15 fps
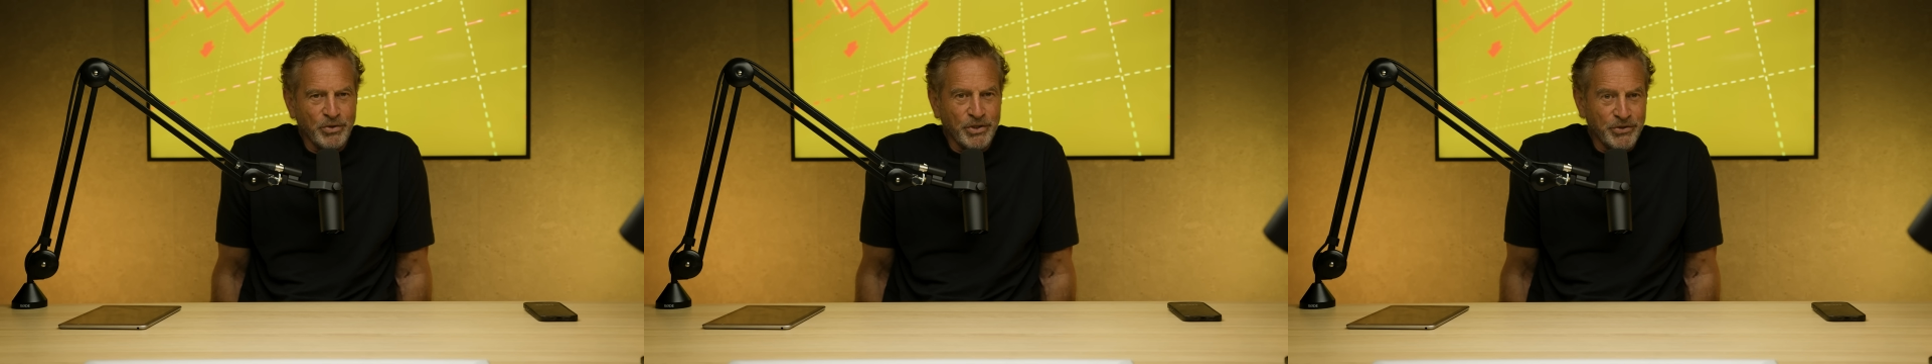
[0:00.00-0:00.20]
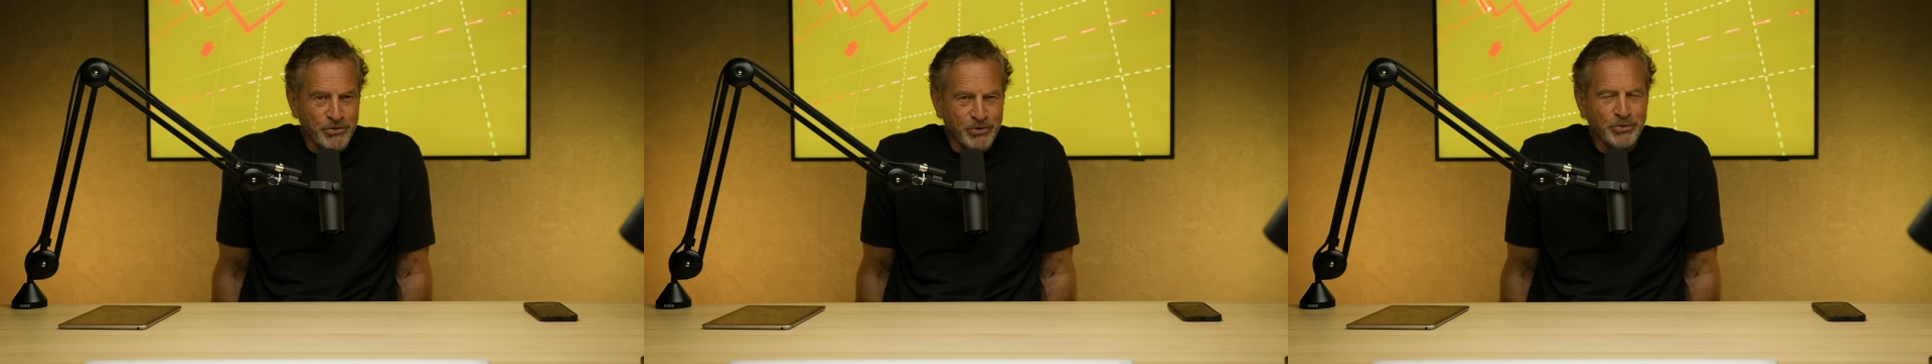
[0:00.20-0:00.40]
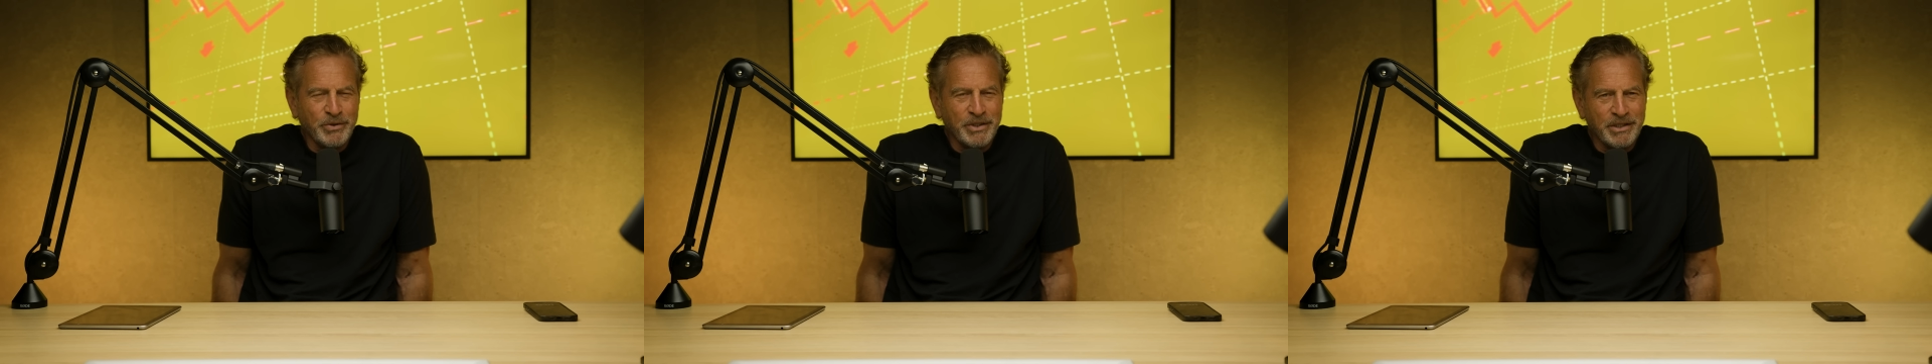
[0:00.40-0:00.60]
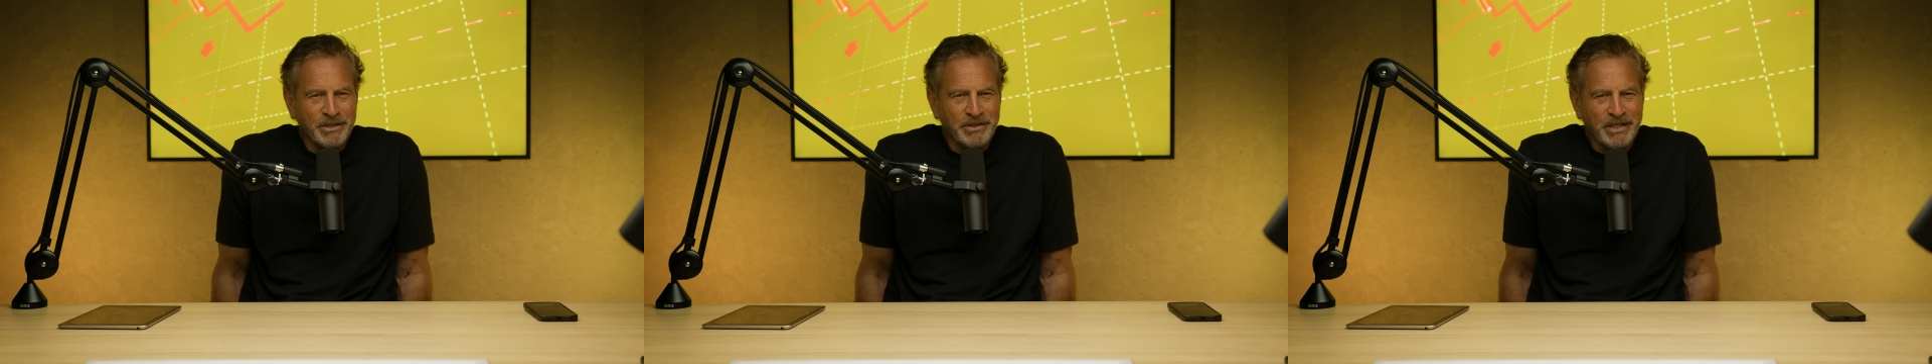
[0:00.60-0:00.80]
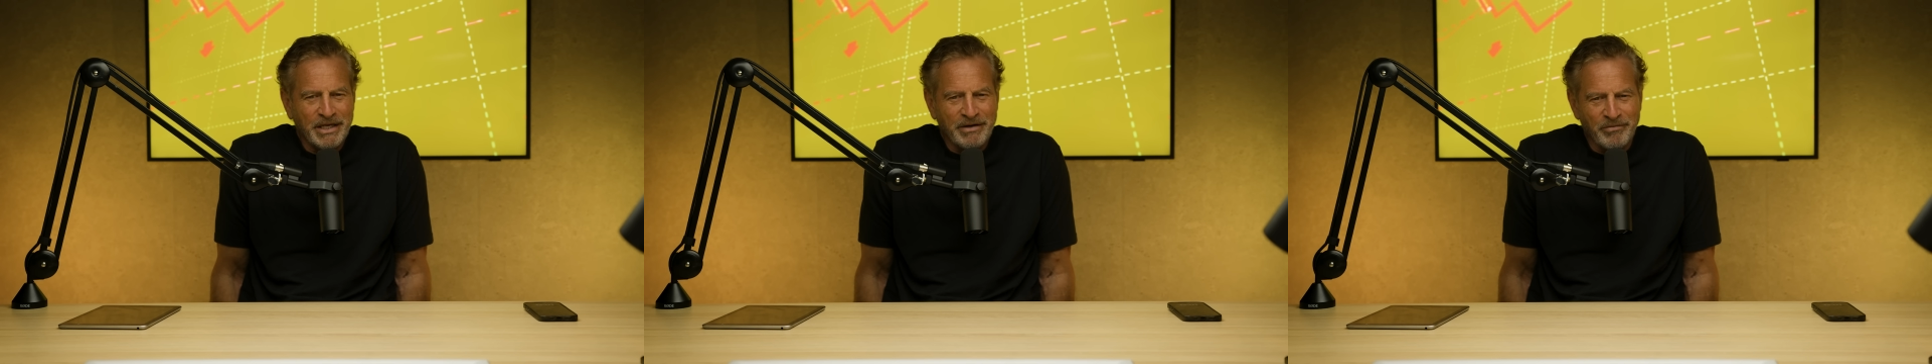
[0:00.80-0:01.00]
we do
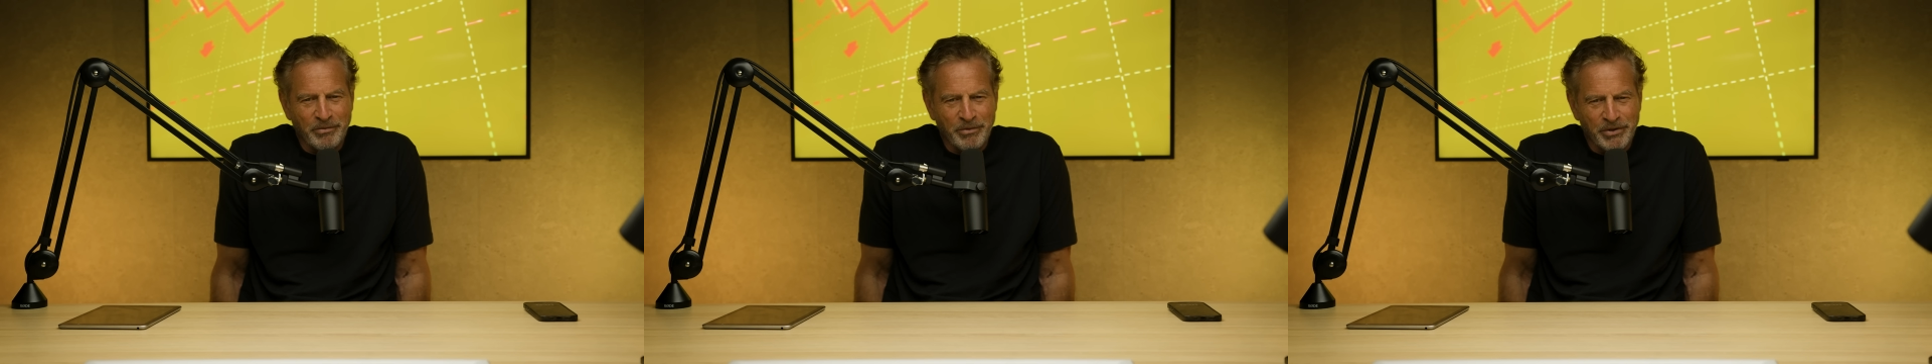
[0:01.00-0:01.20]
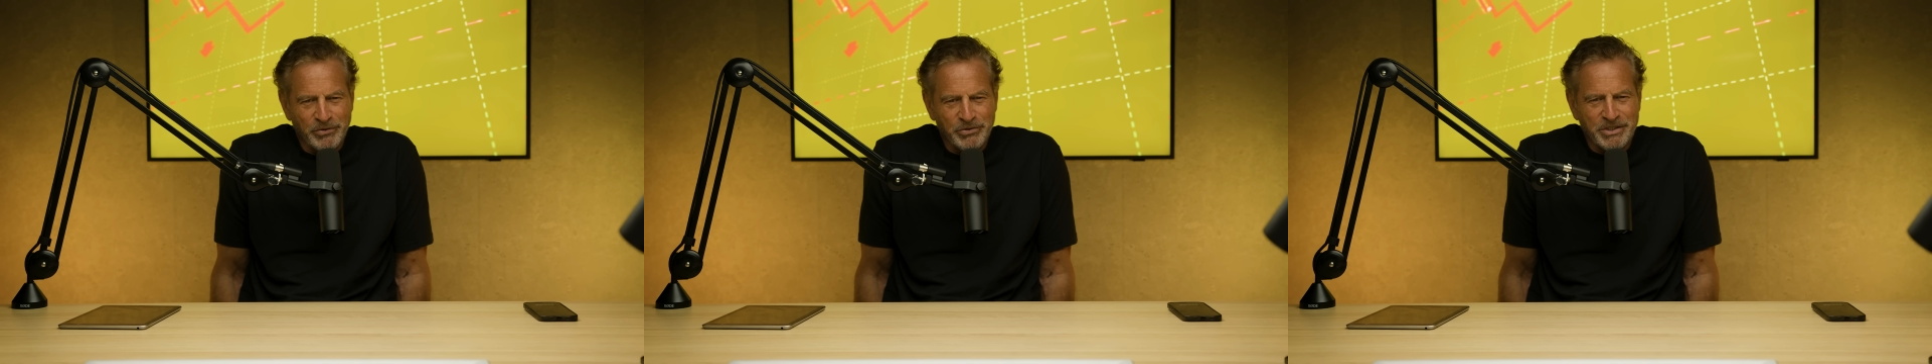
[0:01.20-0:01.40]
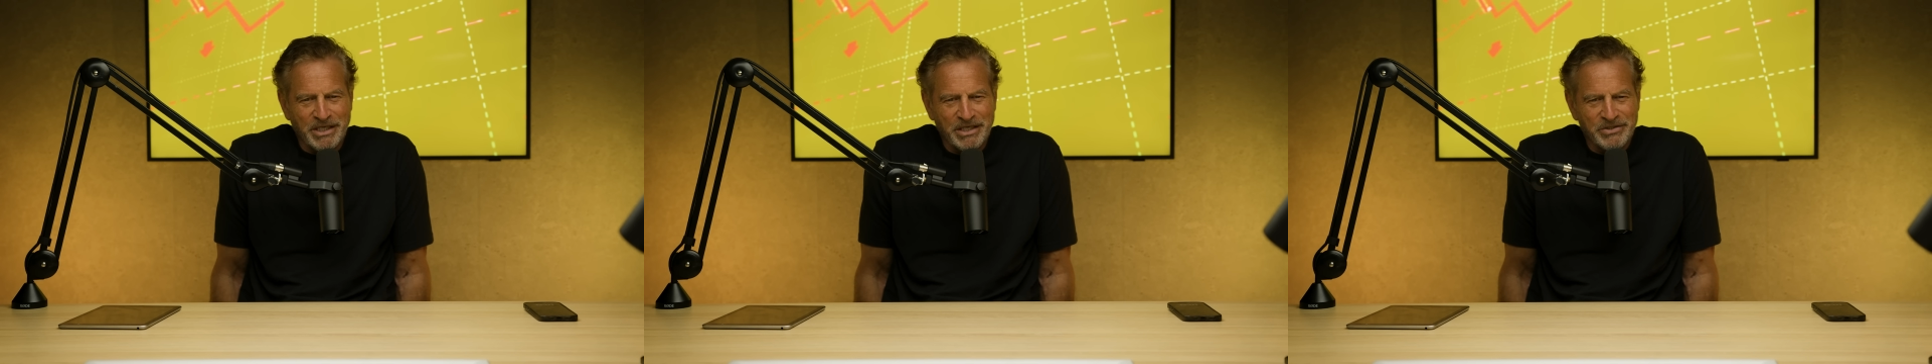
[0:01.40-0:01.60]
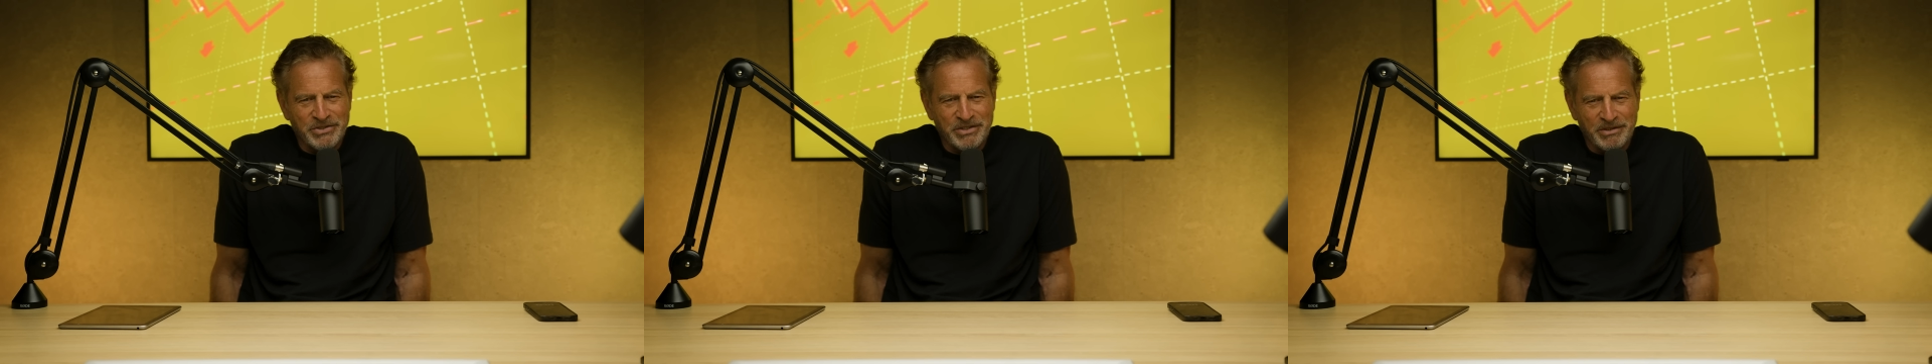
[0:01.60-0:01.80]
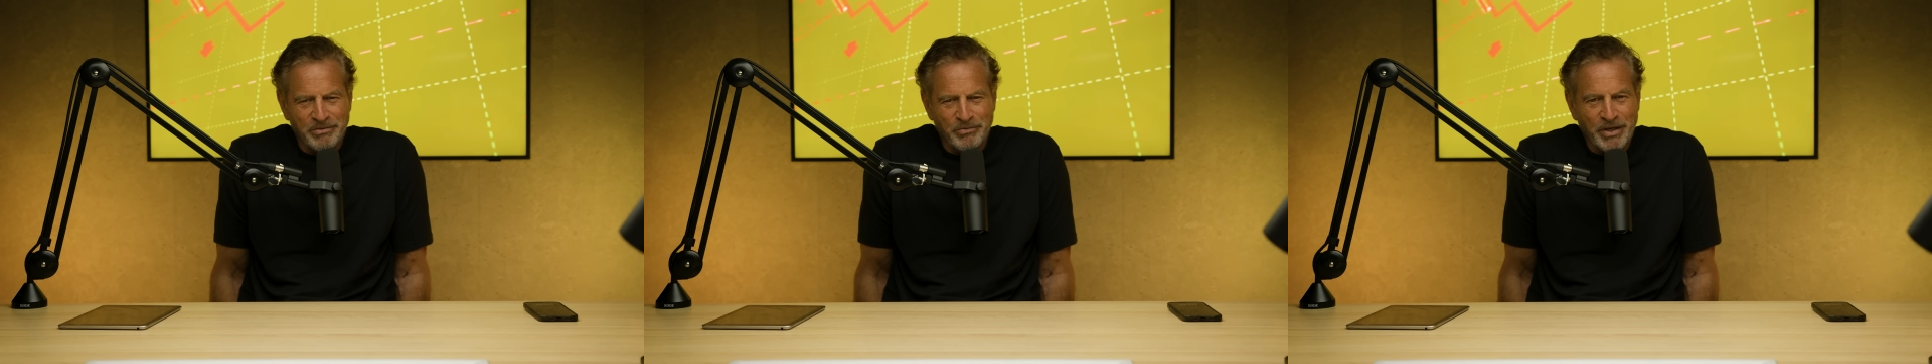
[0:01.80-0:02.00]
and that everyone else
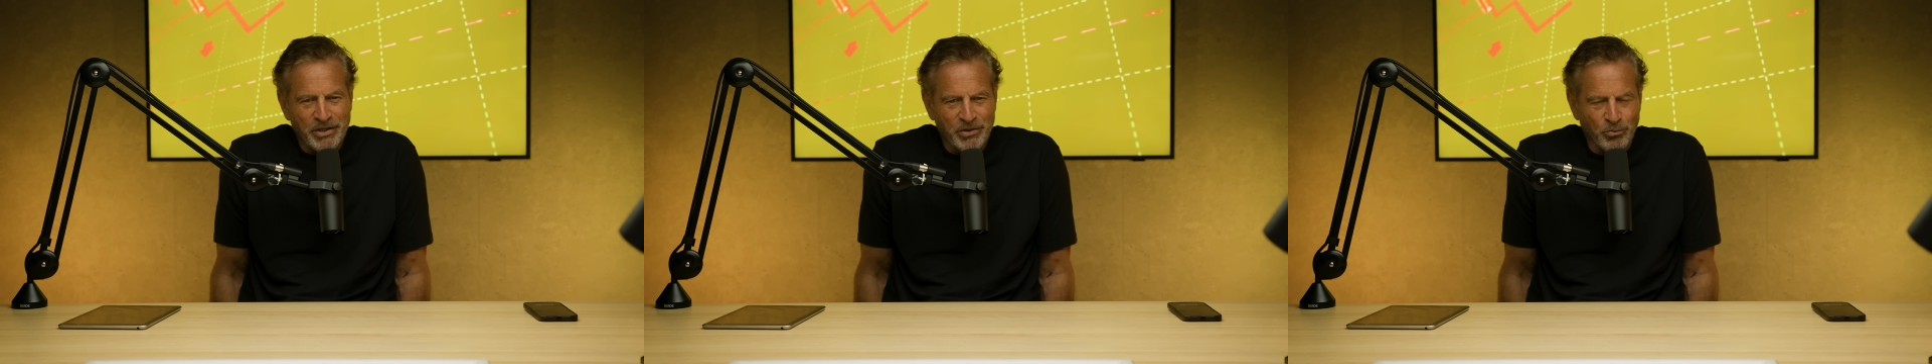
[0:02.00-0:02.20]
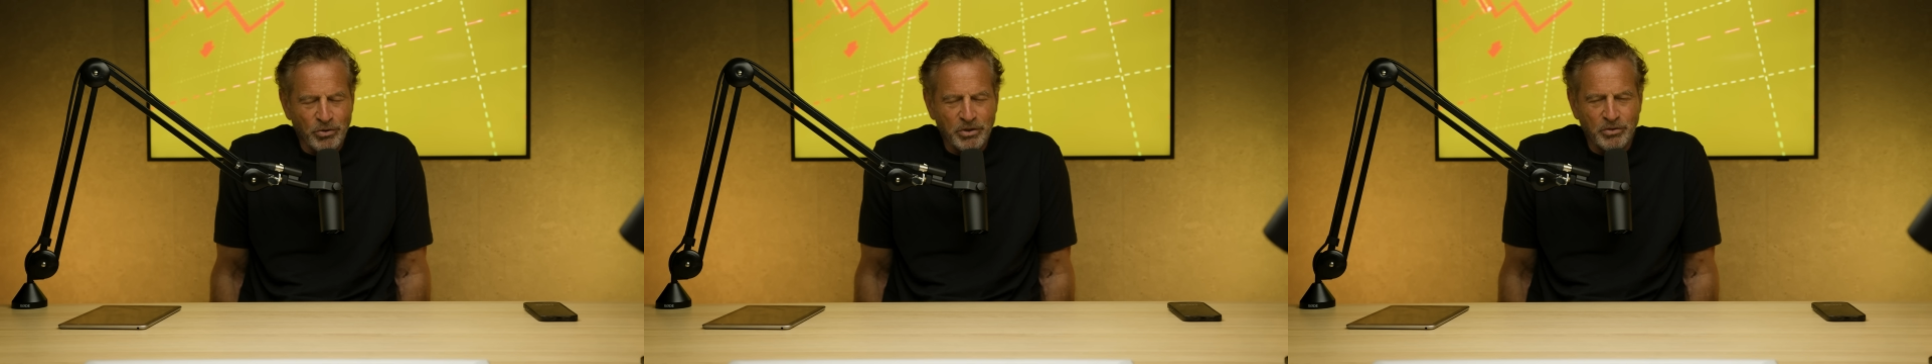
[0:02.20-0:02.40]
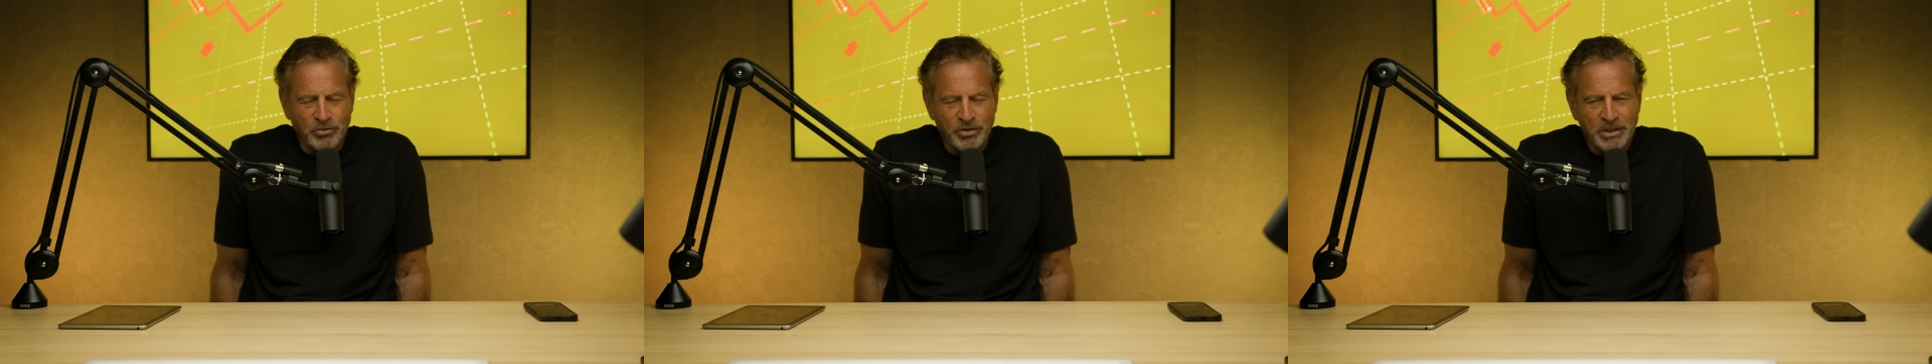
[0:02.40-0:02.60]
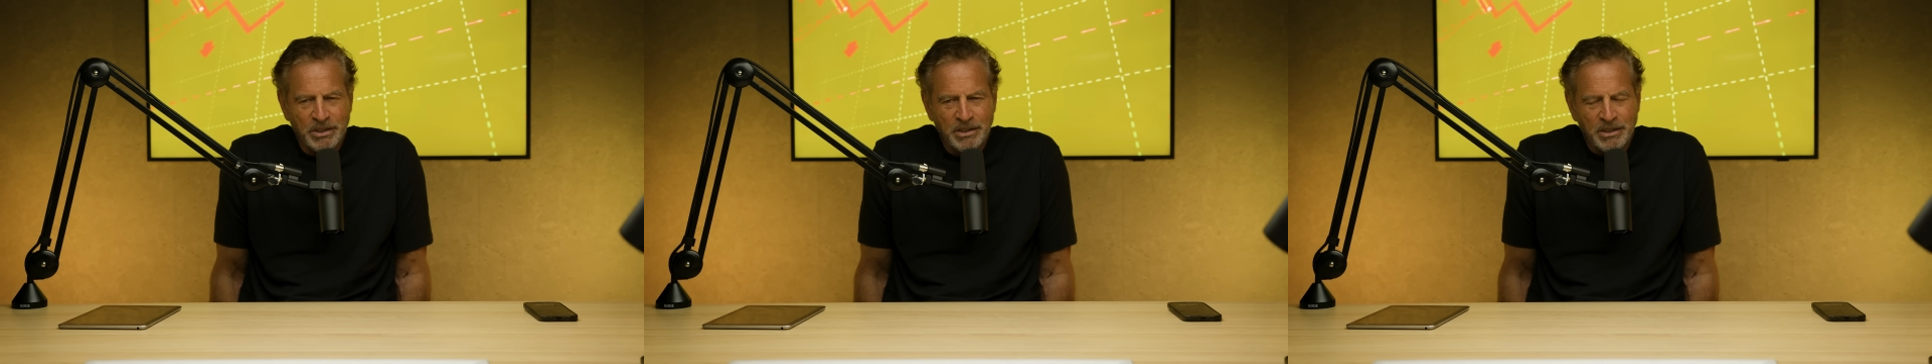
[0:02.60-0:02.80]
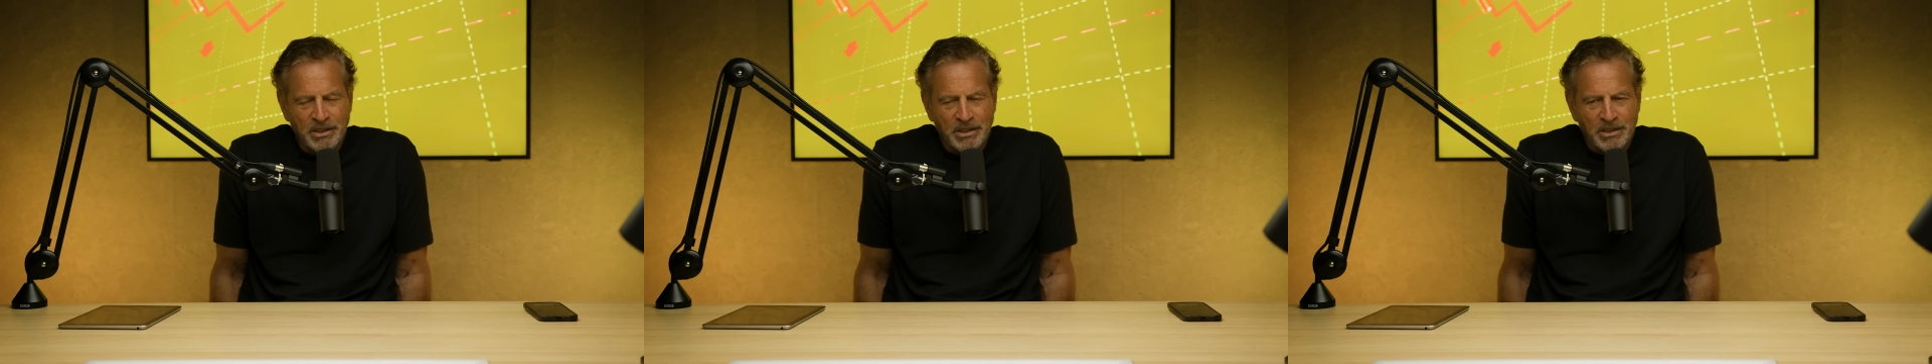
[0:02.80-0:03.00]
does around the world,